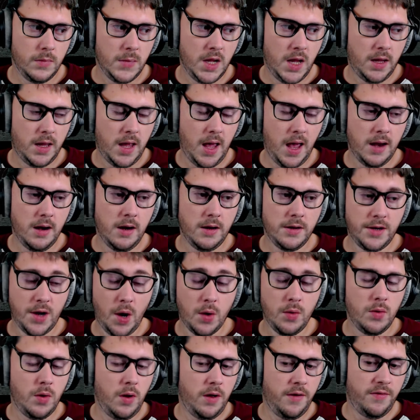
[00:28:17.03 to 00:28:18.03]
Again, I
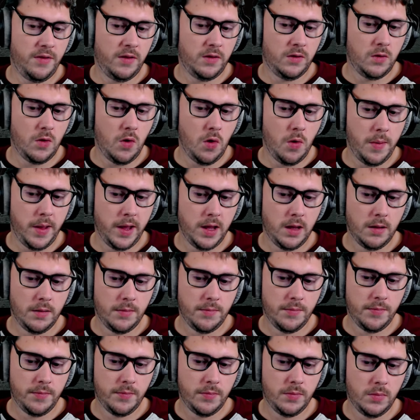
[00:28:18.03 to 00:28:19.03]
don't know if it saw me.
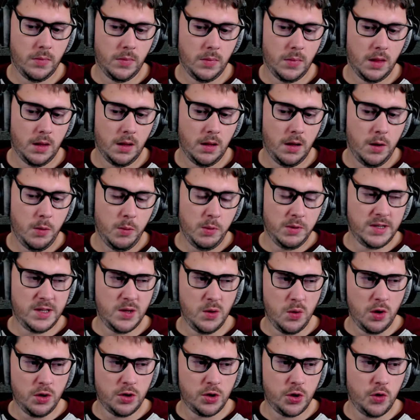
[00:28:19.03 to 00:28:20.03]
We've still
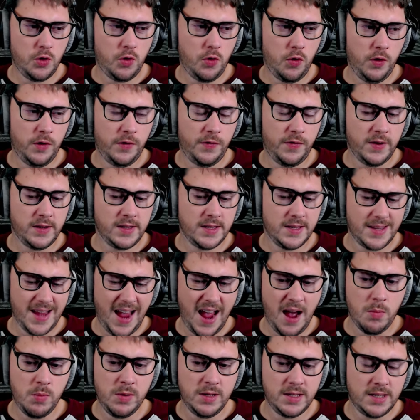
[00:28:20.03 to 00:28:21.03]
got 2 crucifixes
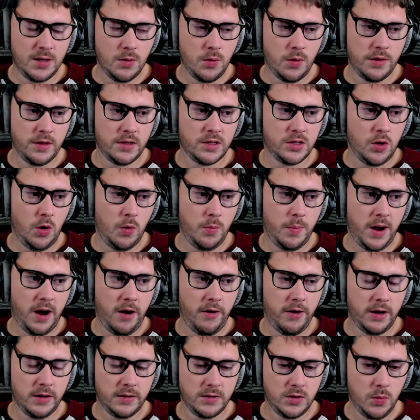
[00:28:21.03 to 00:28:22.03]
and we still got the salt
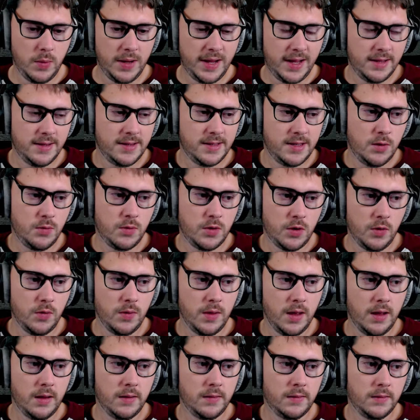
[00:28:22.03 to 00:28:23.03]
barrier, so we can still do
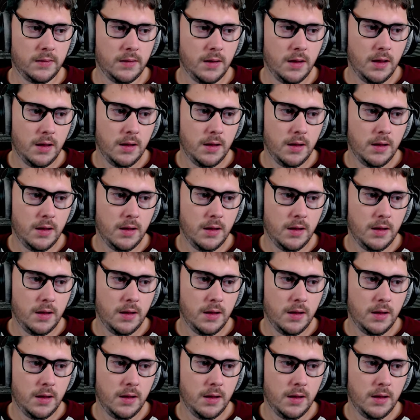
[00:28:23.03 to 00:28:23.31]
this.